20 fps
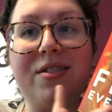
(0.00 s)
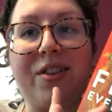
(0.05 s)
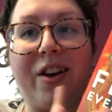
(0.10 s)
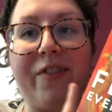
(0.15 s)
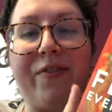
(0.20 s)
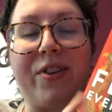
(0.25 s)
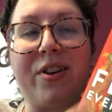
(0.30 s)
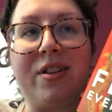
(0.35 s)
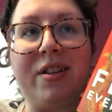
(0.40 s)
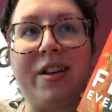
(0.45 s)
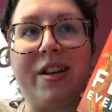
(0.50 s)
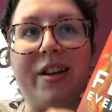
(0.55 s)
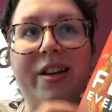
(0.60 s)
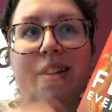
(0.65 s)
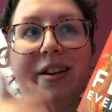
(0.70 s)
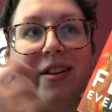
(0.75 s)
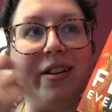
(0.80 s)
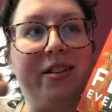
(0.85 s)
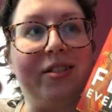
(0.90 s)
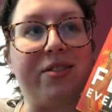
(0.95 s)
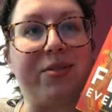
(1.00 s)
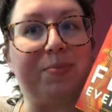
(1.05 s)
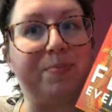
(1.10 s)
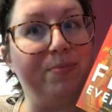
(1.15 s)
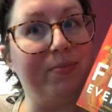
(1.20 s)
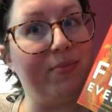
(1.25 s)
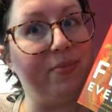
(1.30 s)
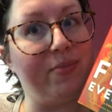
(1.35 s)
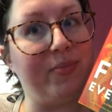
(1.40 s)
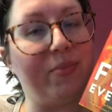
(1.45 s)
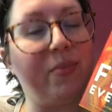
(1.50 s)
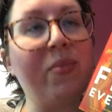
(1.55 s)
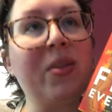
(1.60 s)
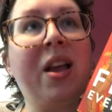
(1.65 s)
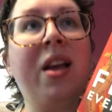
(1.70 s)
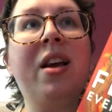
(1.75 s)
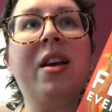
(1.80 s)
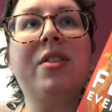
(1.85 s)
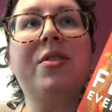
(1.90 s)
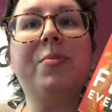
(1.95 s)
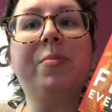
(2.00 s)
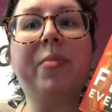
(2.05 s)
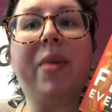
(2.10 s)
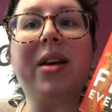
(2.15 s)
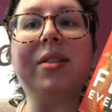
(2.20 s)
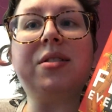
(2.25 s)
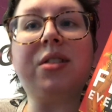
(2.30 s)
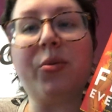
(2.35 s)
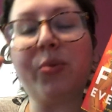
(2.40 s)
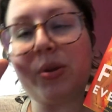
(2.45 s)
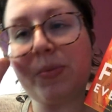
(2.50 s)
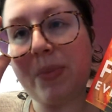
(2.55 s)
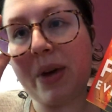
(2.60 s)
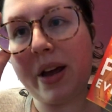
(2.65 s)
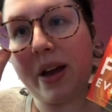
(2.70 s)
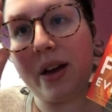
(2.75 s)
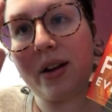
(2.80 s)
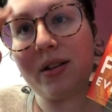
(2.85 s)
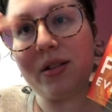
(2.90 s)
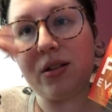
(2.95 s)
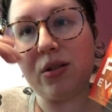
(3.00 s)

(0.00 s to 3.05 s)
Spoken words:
definitely is messing with my head a